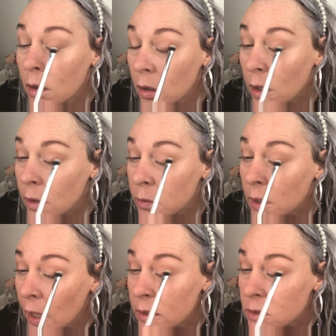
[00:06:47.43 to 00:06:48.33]
he was
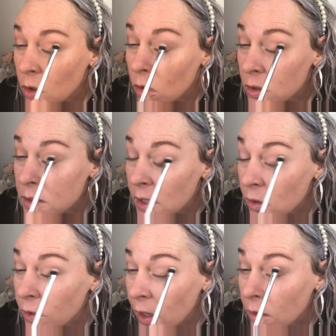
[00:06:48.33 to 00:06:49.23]
kind of starting to settle
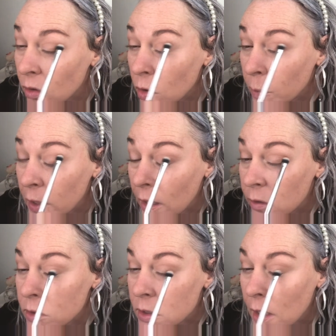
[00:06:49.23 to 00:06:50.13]
down a little bit, and I
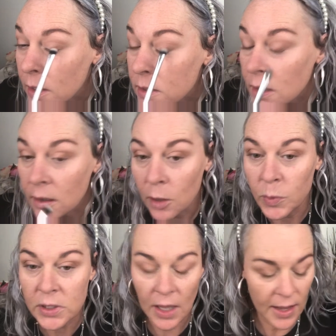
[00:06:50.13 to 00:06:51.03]
was just kind of sitting there
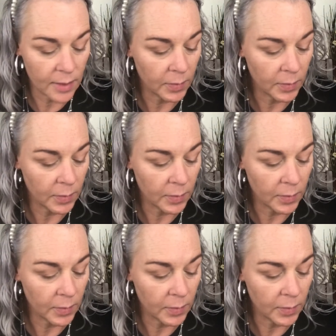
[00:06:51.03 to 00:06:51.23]
beside him,